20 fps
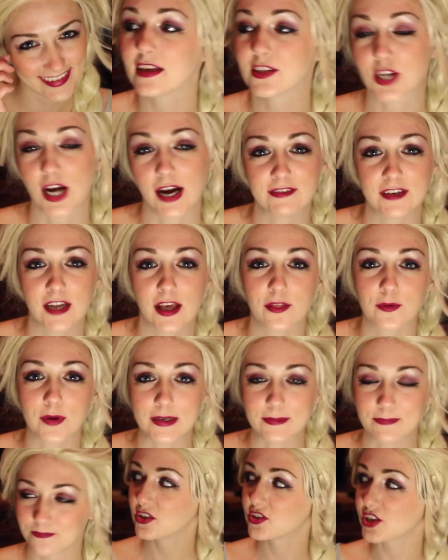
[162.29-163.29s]
So I have another
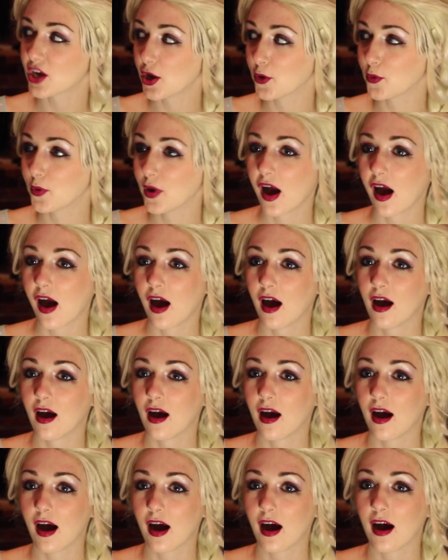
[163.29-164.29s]
one. So
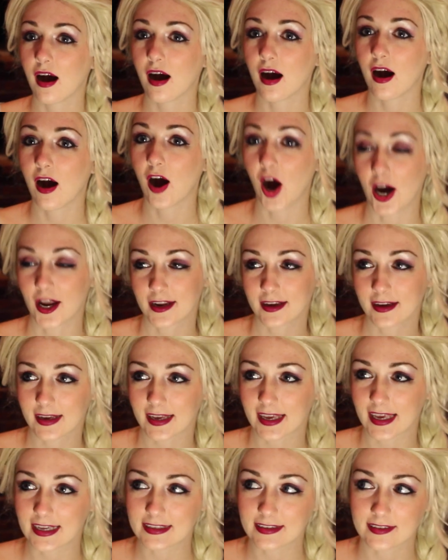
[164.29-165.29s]

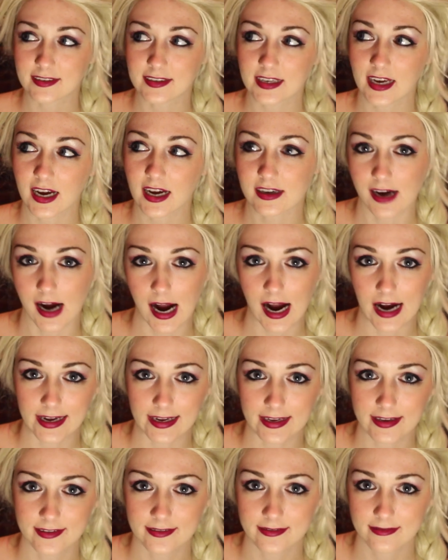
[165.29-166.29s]
Anna gets a
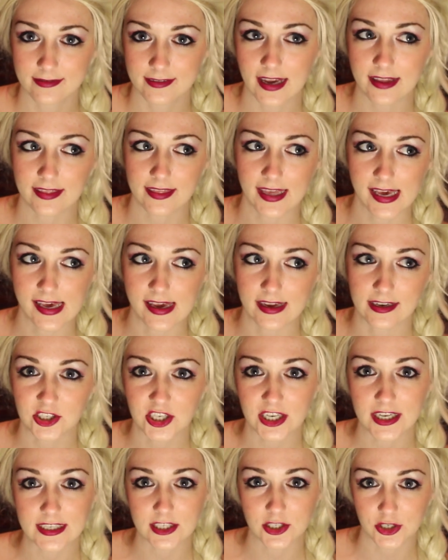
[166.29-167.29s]
guy at the end.
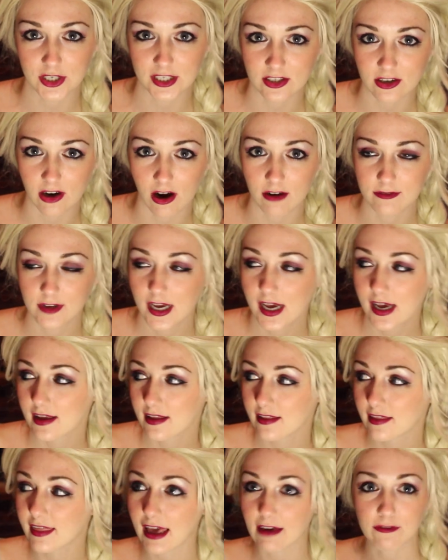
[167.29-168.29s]
She gets Kristoff.
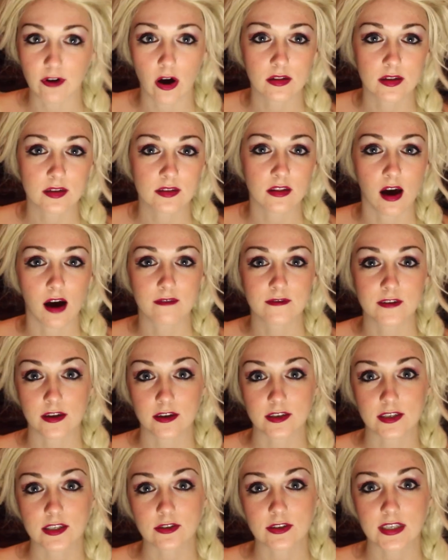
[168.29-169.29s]
They fall in love and
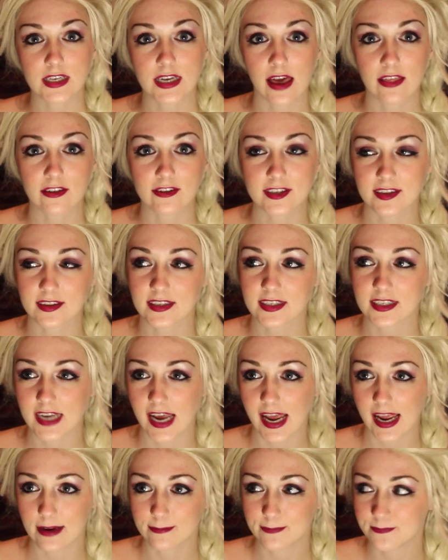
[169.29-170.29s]
they're still together to this
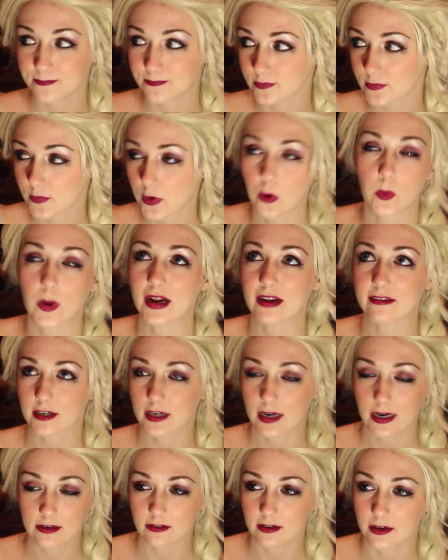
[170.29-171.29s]
day or whatever,
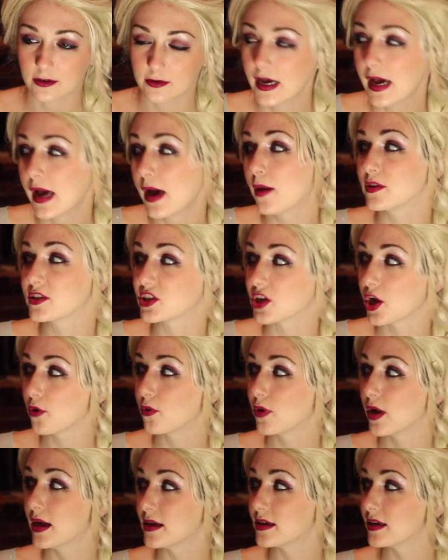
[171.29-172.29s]
I don't know.
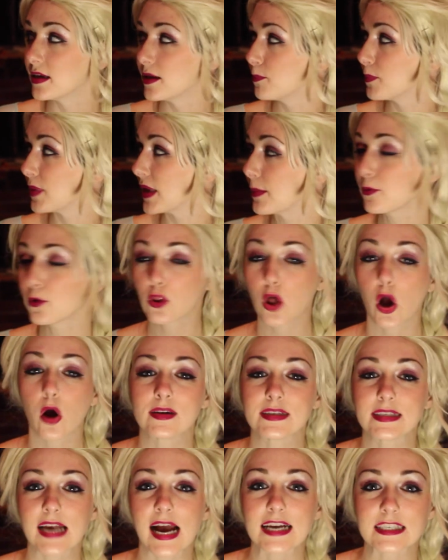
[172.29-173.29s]
So people
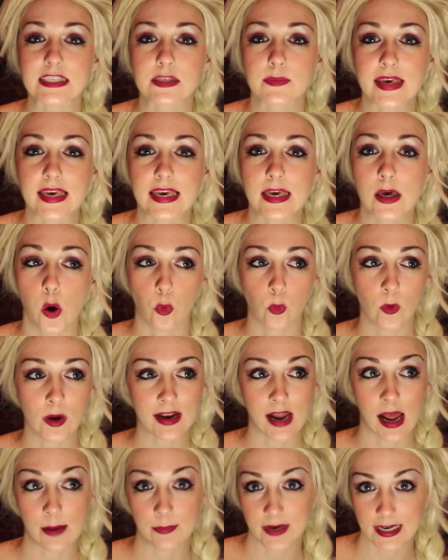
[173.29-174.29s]
always ask me
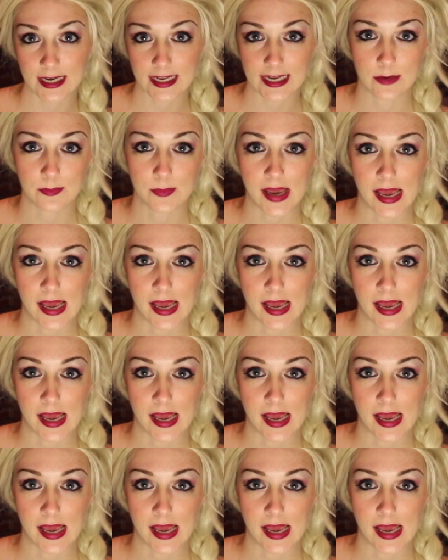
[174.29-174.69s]
when I'm gonna get a